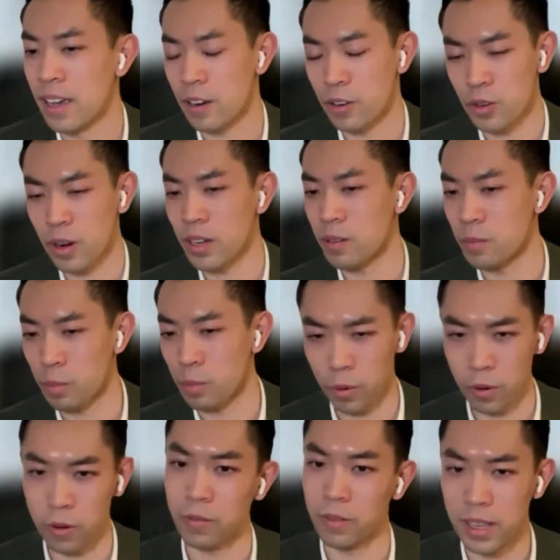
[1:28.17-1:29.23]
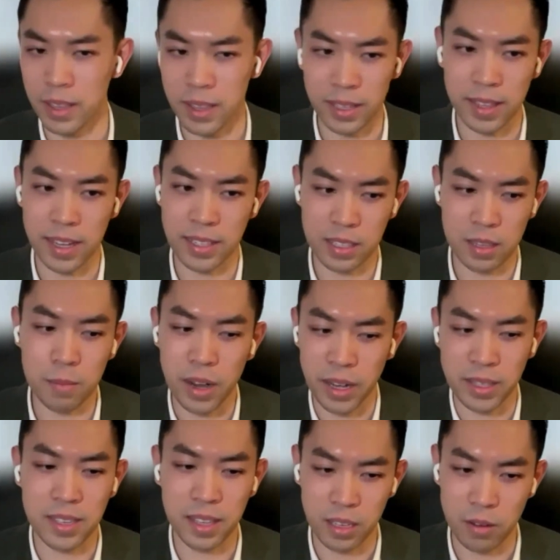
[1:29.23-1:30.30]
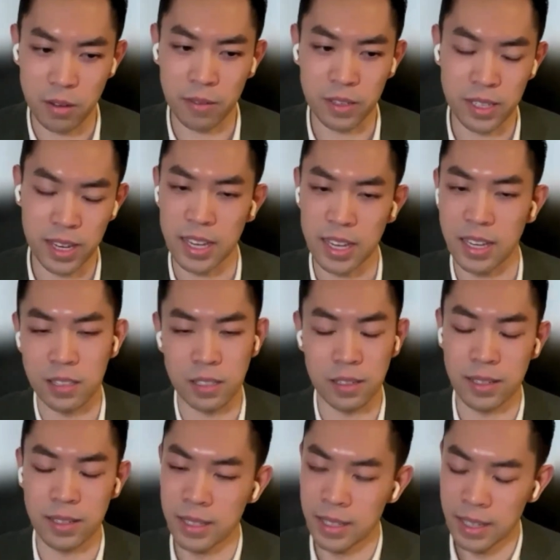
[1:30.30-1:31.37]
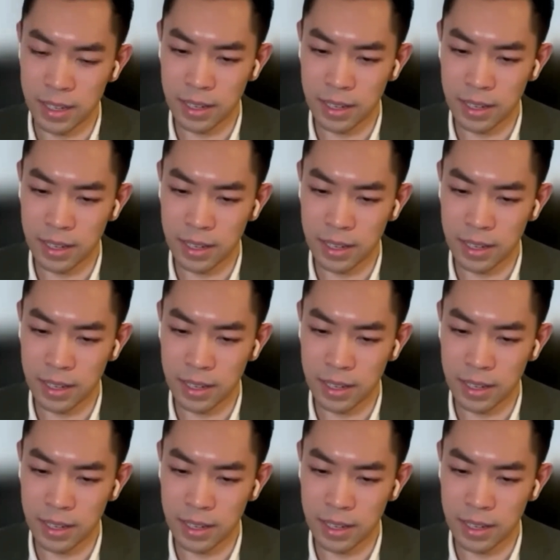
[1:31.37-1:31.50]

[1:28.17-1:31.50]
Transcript: you're trying to improve. And I think that's the mindset that you have to take into